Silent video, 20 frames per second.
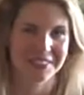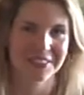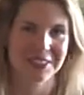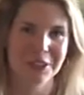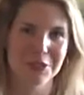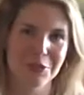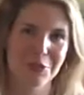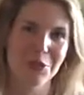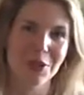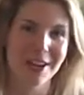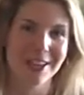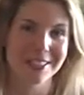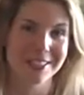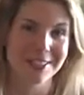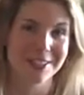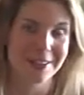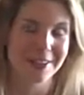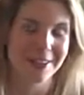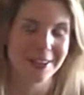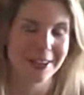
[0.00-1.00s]
you know, what I
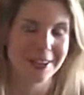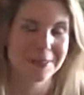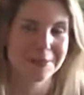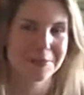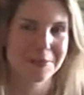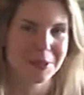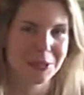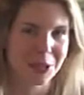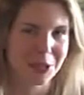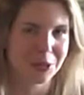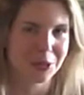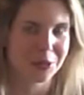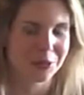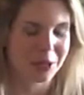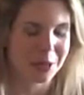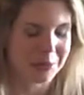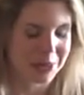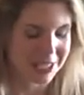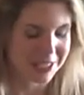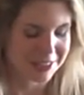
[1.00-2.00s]
saw there. So
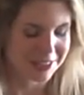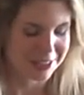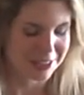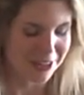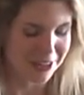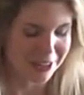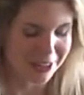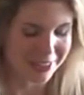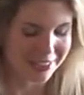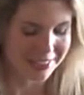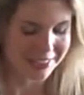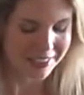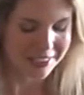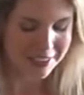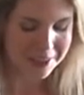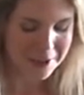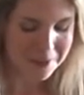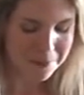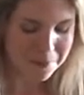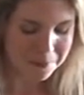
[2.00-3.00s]
let me get started.
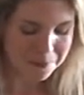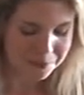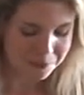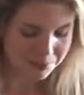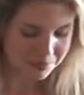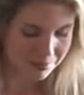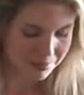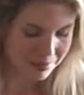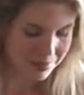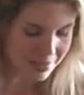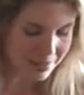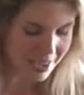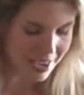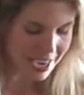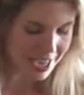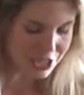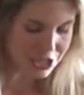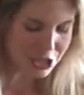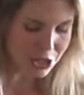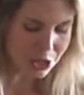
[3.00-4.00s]

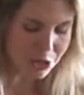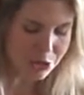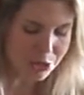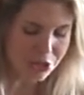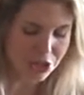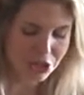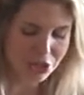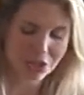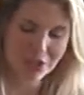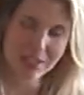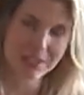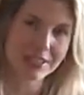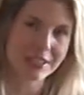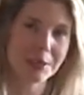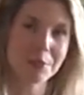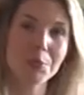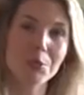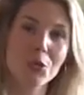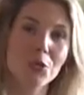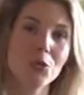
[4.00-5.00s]
I chose just a
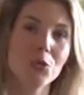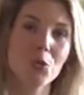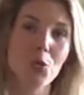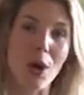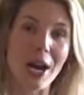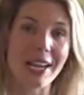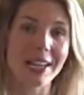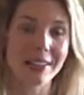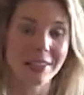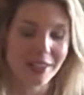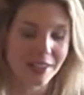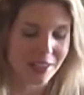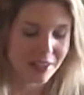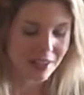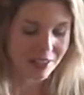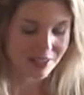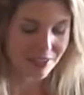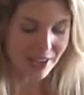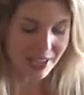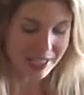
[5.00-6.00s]
simple white
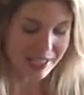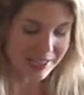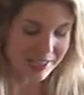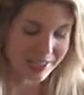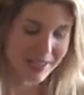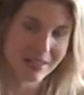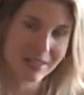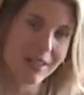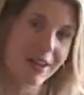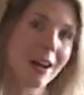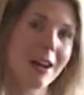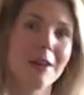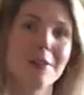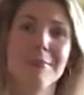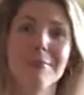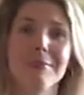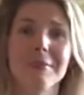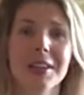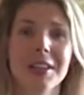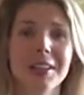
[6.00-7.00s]
vase
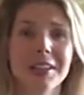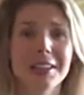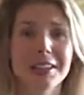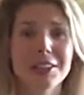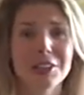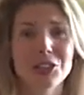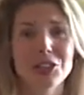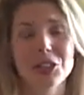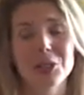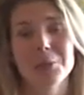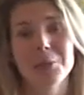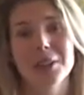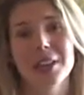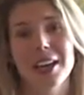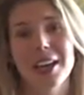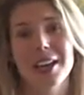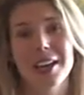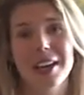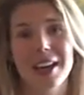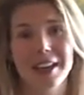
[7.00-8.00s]
just to
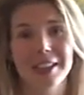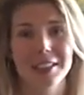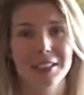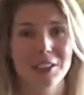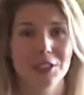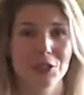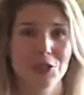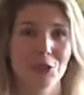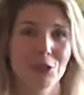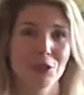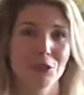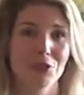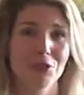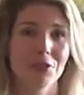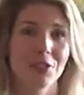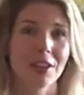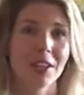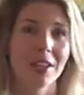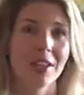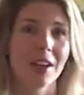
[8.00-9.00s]
play against the sort
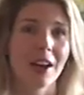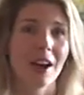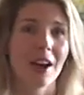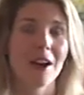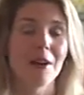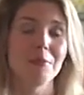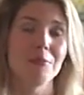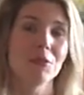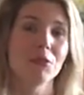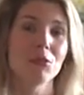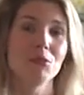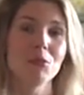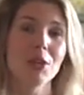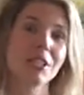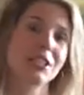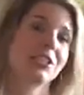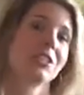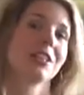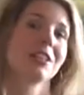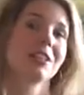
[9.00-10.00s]
of
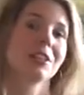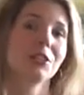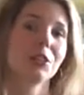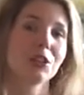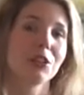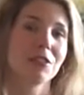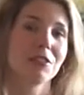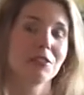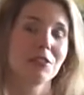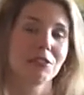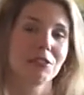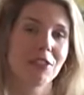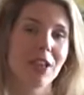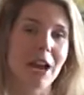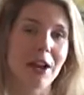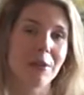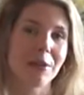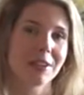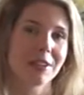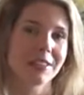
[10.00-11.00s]
rustic look of the
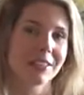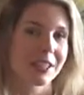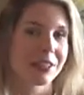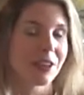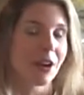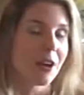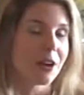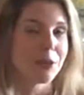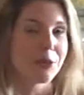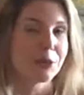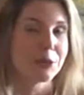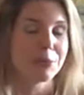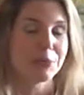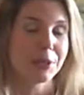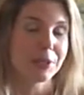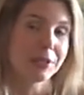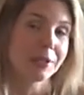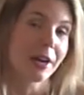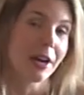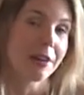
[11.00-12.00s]
flowers. I thought it would
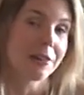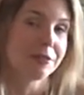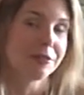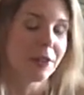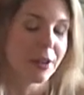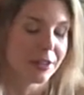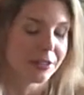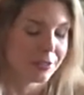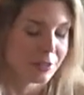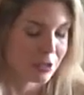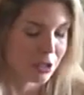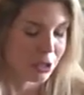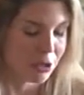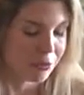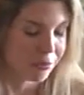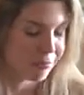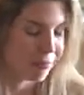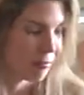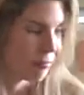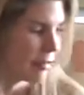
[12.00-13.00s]
be kind of fun.
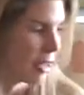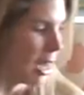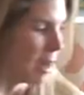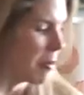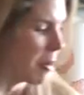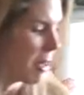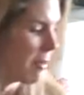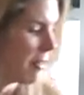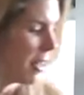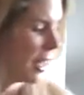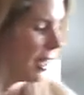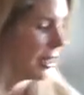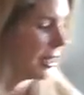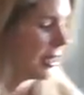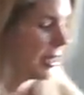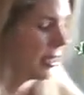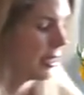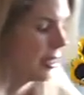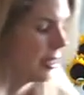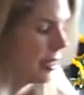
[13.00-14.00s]
So got my
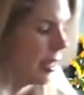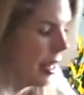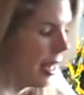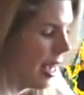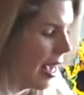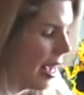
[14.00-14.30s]
vase,